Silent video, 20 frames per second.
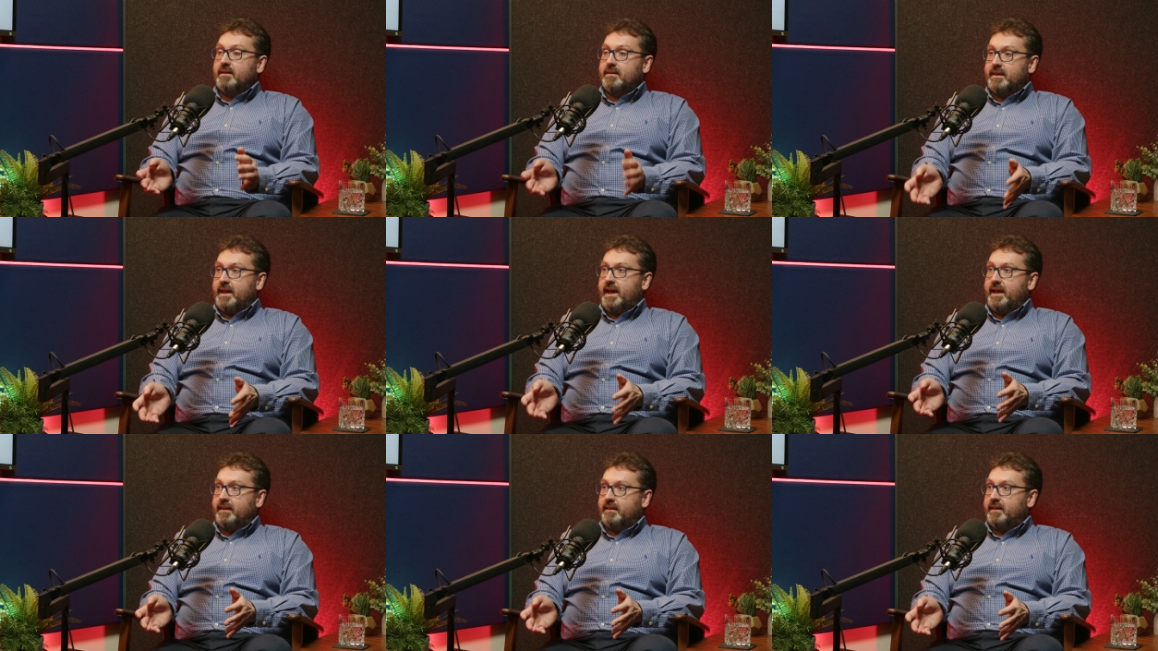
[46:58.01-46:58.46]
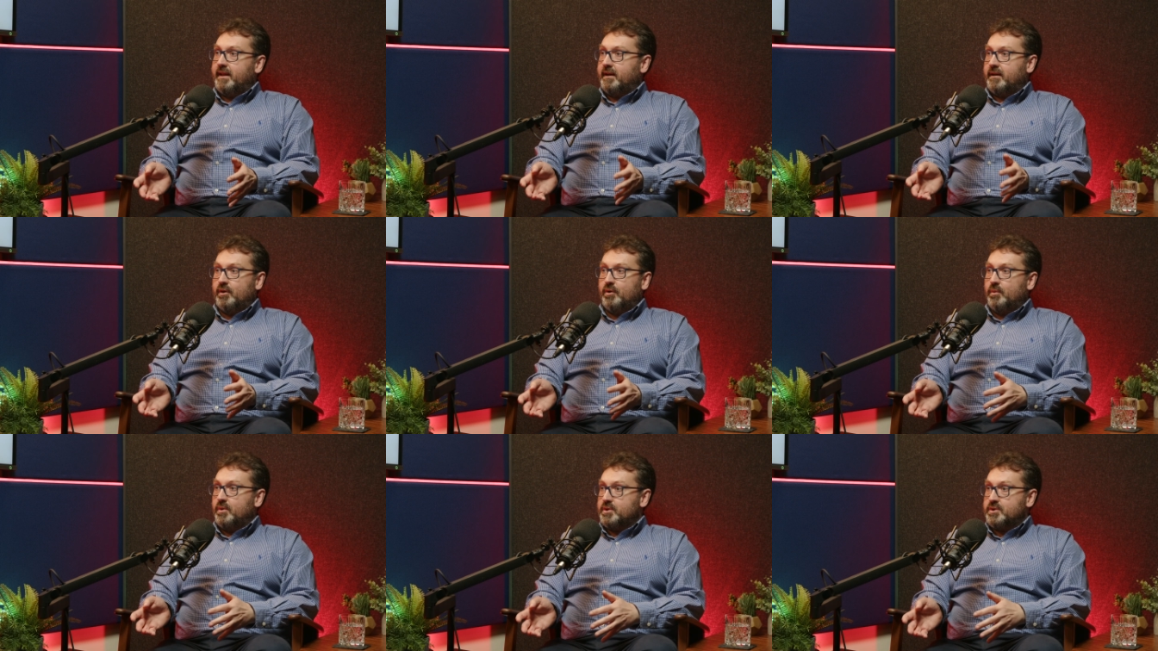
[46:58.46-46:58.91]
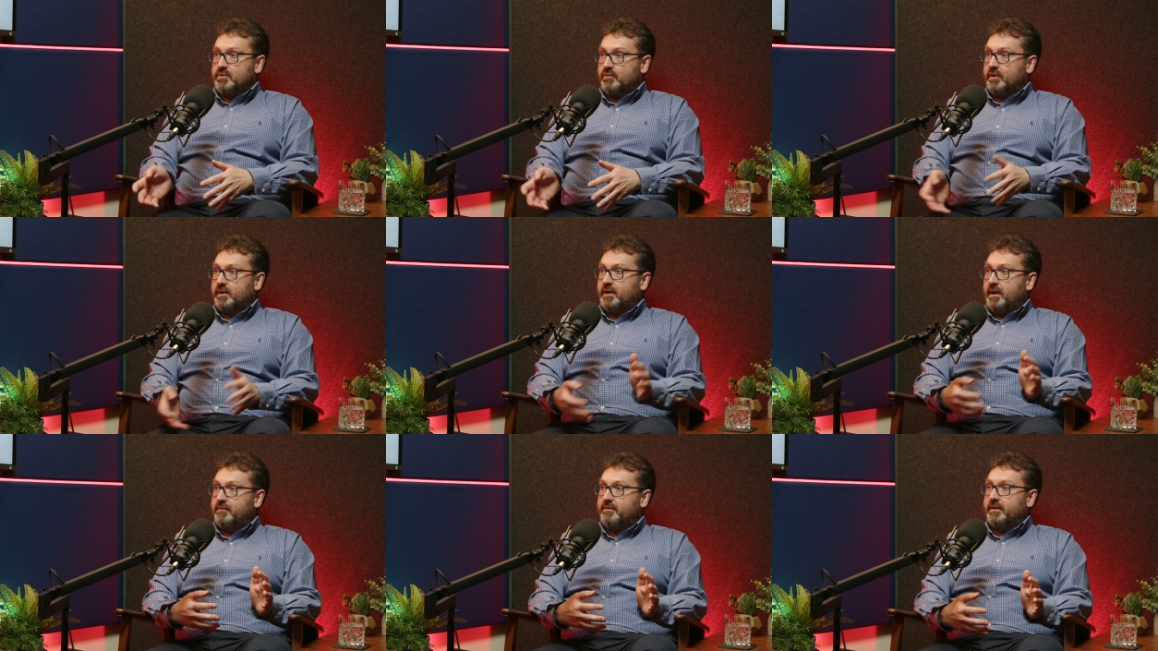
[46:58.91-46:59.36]
then they're going to want to
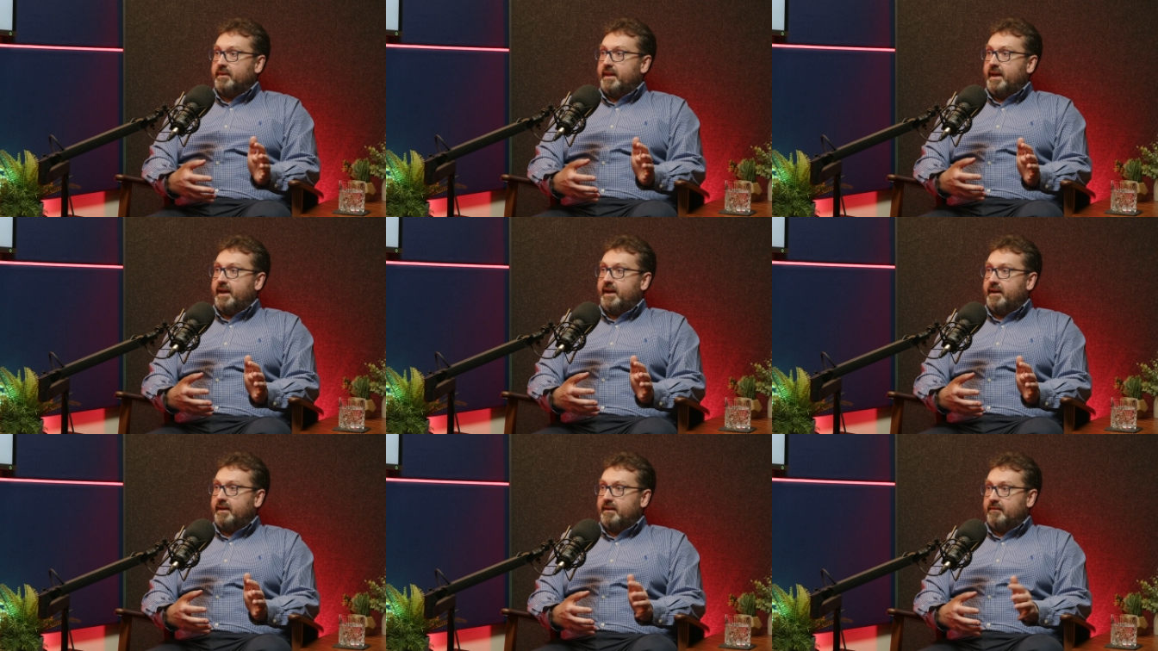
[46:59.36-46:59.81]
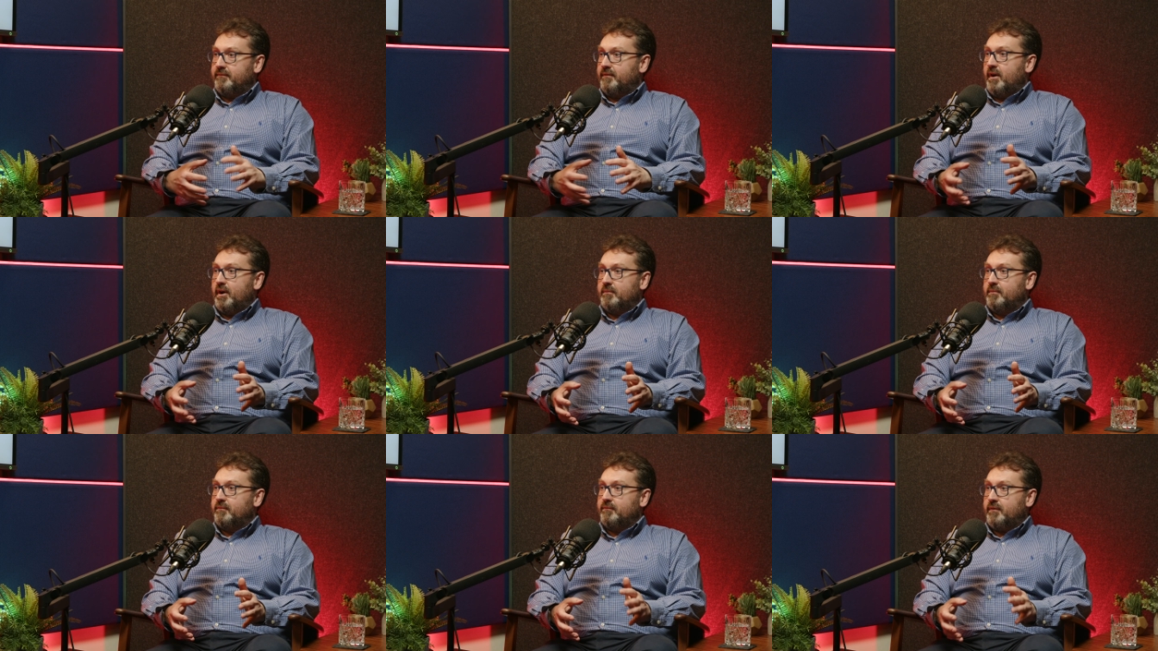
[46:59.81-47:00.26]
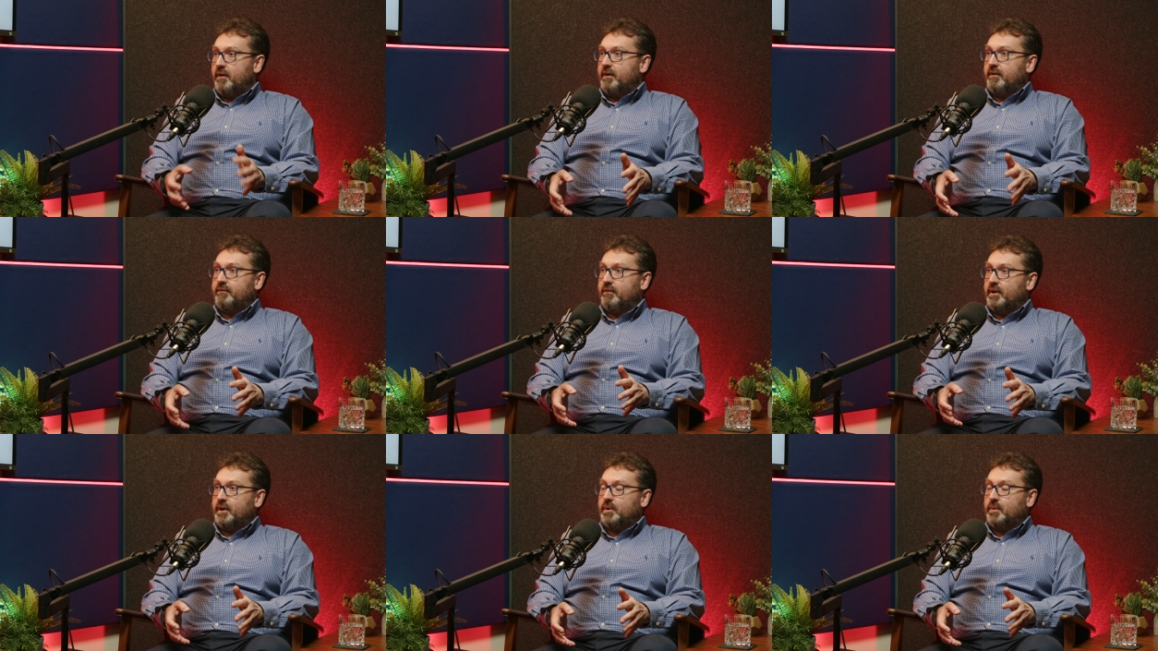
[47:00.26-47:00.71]
recover their environment
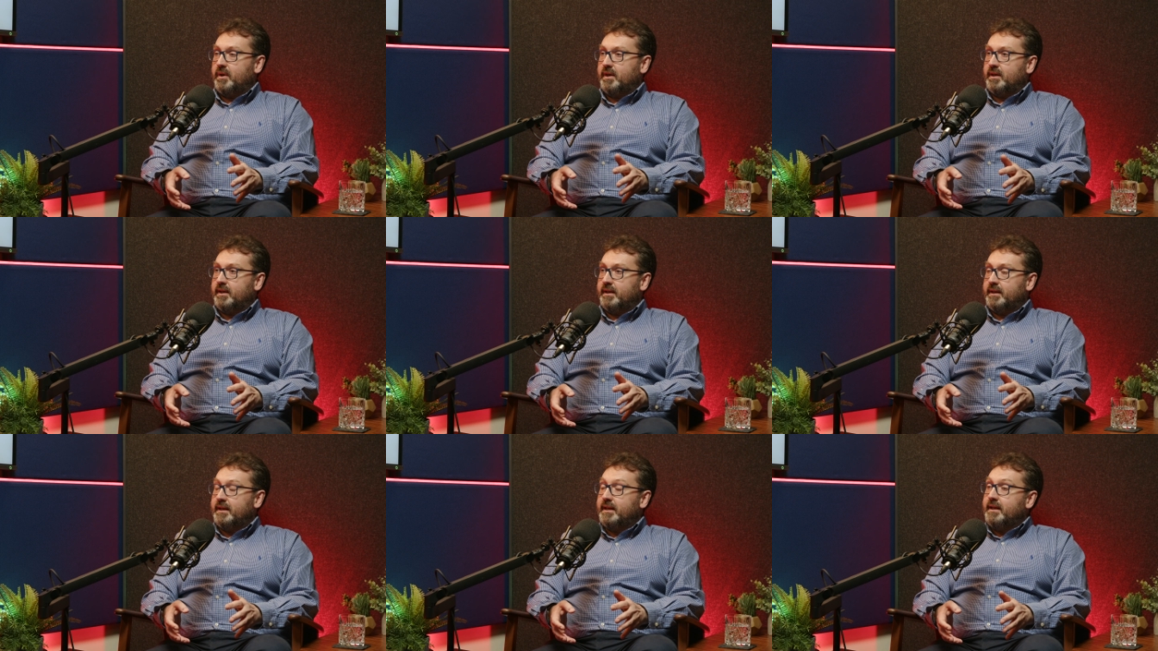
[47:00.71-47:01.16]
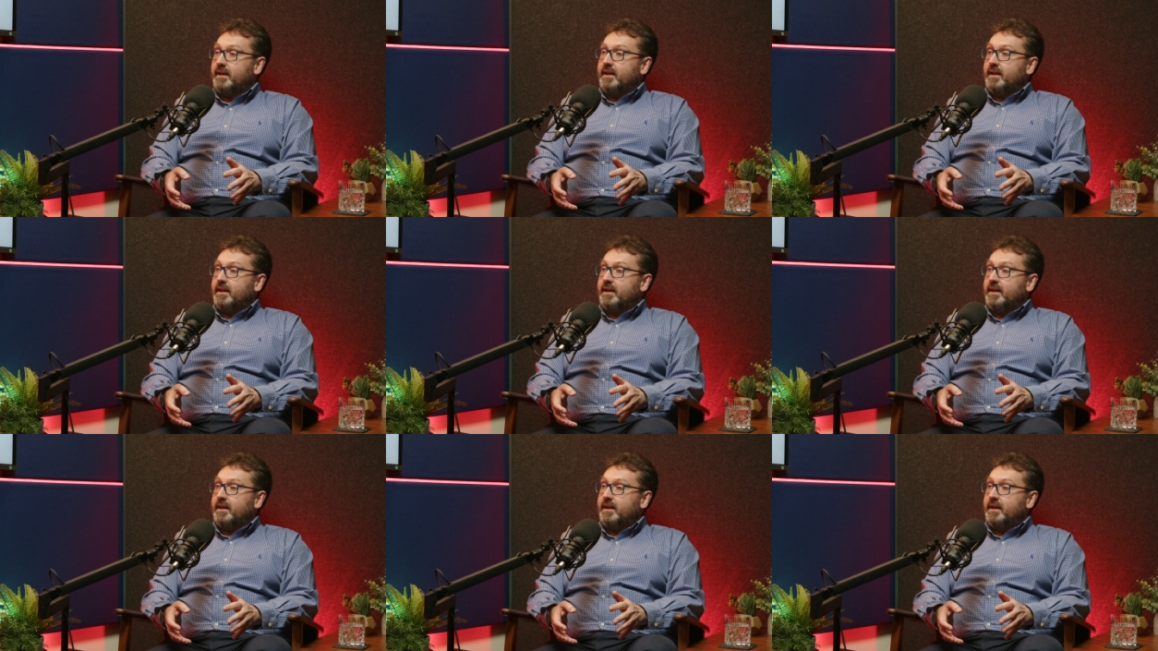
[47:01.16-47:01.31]
very, very quickly.